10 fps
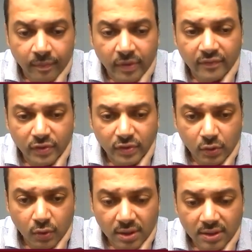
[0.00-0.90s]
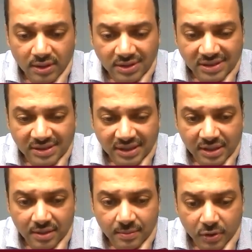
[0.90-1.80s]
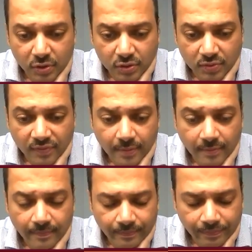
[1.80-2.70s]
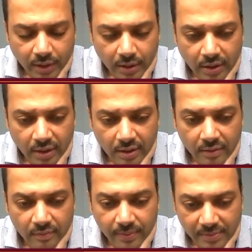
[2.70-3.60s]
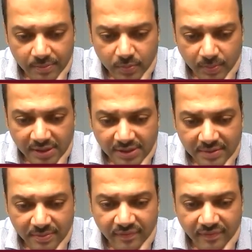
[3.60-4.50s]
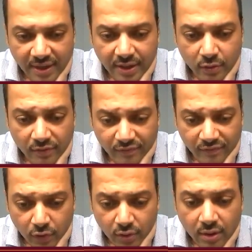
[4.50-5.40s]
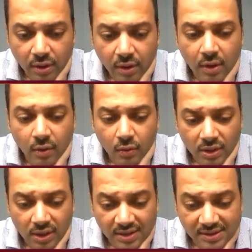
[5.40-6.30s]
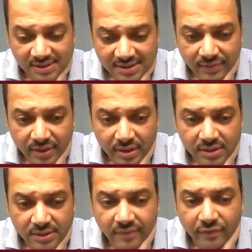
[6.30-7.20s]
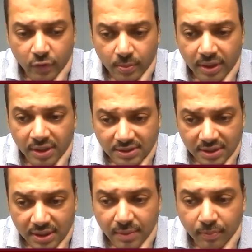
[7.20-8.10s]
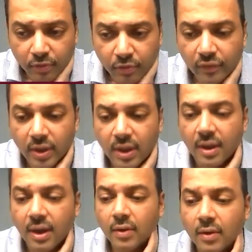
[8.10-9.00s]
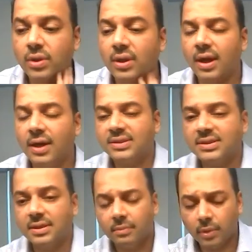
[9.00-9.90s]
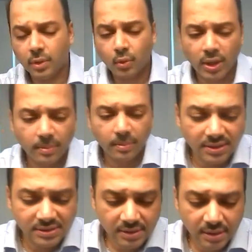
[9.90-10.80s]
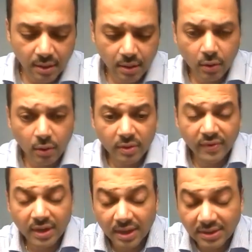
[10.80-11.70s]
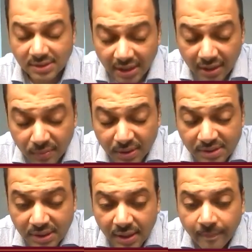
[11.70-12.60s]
If you look at the real estate sector, because of the because prices have been flat or have fallen over the last 6-7 years, affordability has really improved, and over the last 12 months, or in fact last 18 months,